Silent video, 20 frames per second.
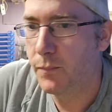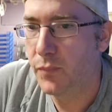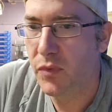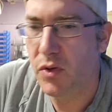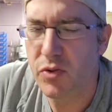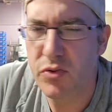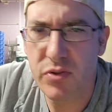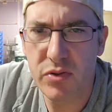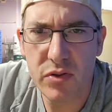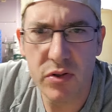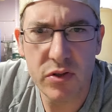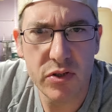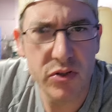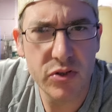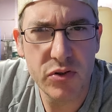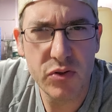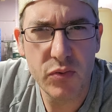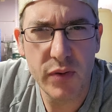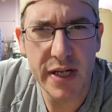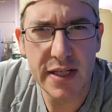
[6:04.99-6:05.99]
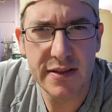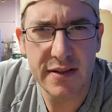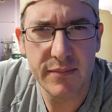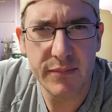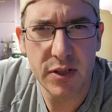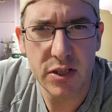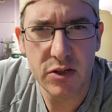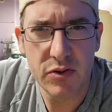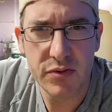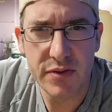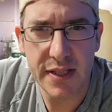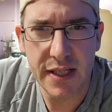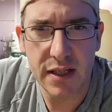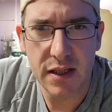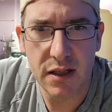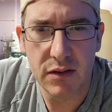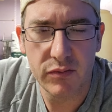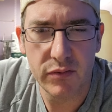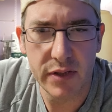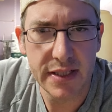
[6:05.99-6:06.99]
Those are the 2 ways I've been using
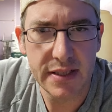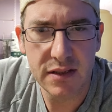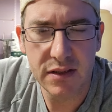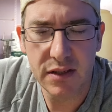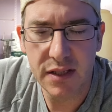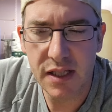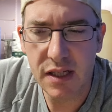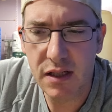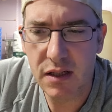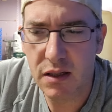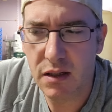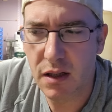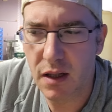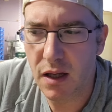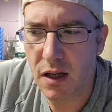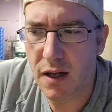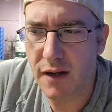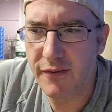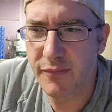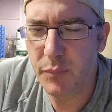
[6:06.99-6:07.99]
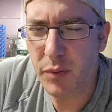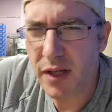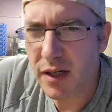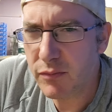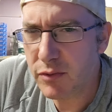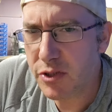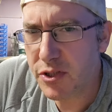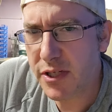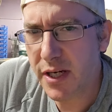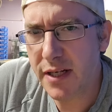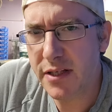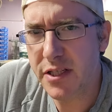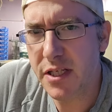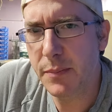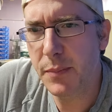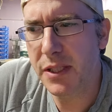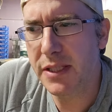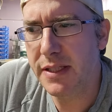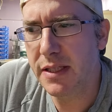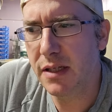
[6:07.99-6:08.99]
it recently. I've played with
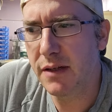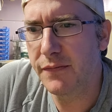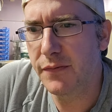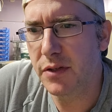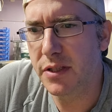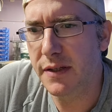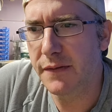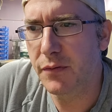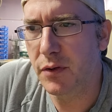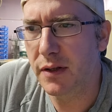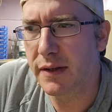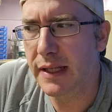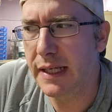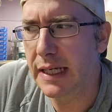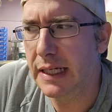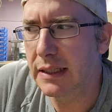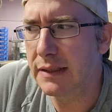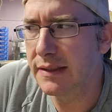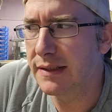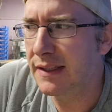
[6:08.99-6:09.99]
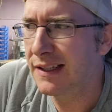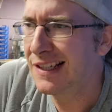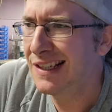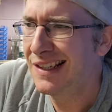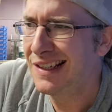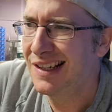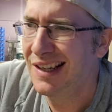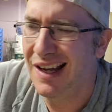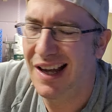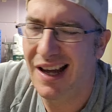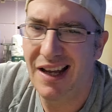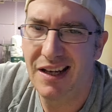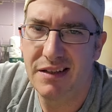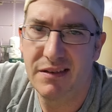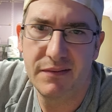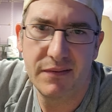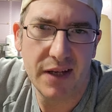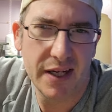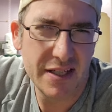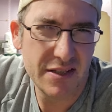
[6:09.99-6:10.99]
ChatGPT for different things. I
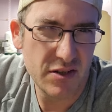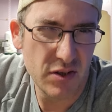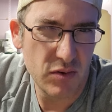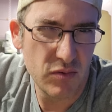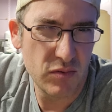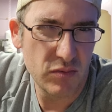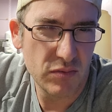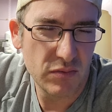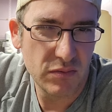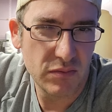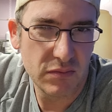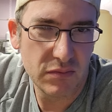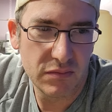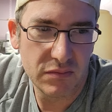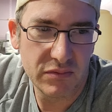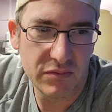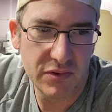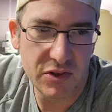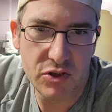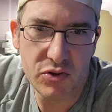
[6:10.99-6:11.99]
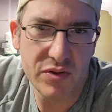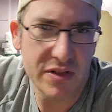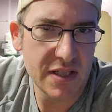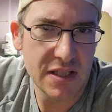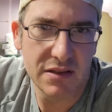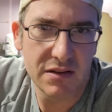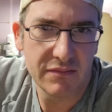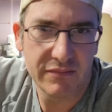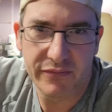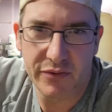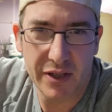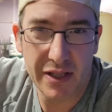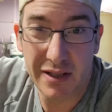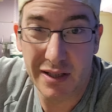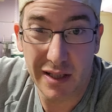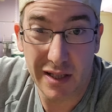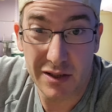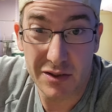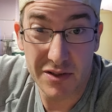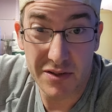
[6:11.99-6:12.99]
don't use it for
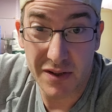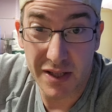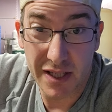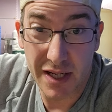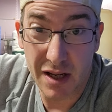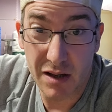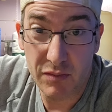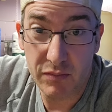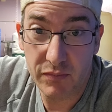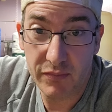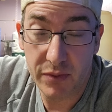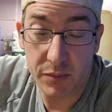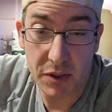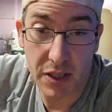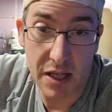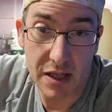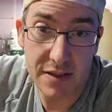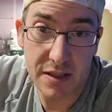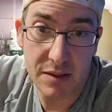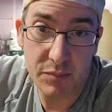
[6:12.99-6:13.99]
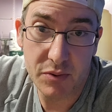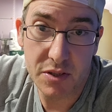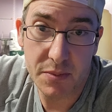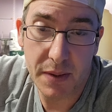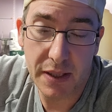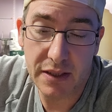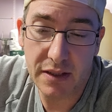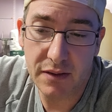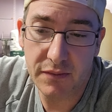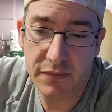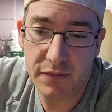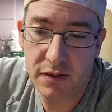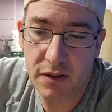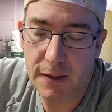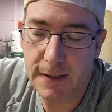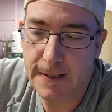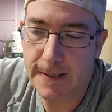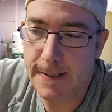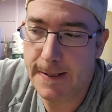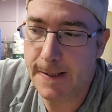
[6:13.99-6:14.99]
anything else right now from a content perspective.
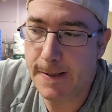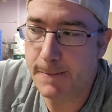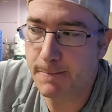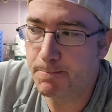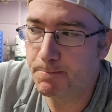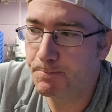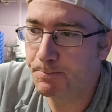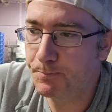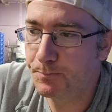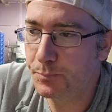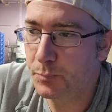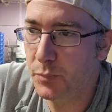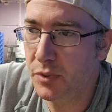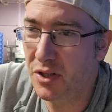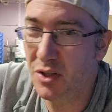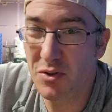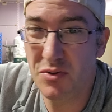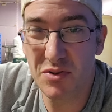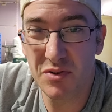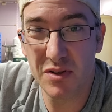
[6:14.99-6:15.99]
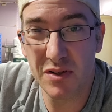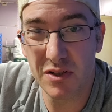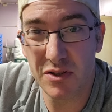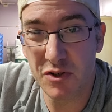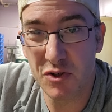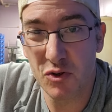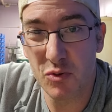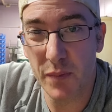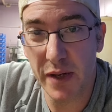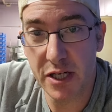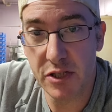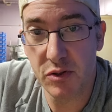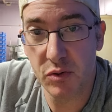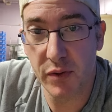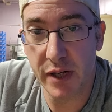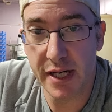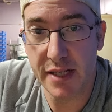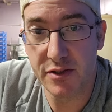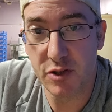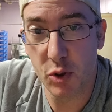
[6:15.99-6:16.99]
But those are the 2 major
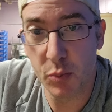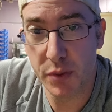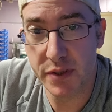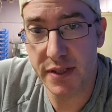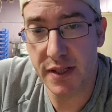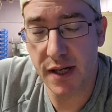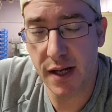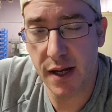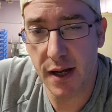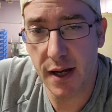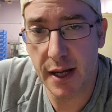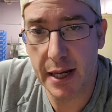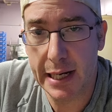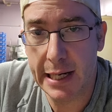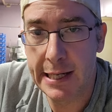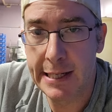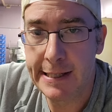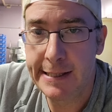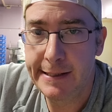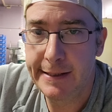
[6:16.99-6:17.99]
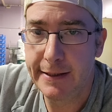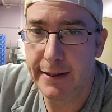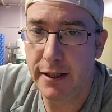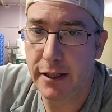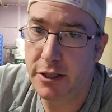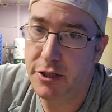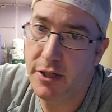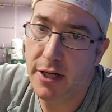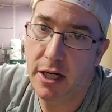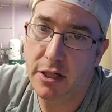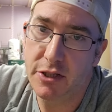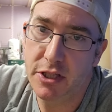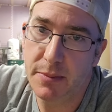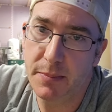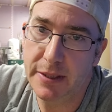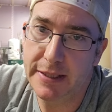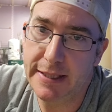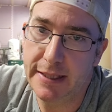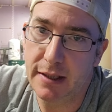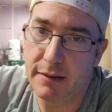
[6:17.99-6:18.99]
ways, Opus AI and
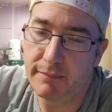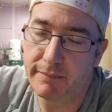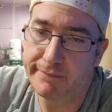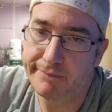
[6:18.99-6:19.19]
ChatGPT.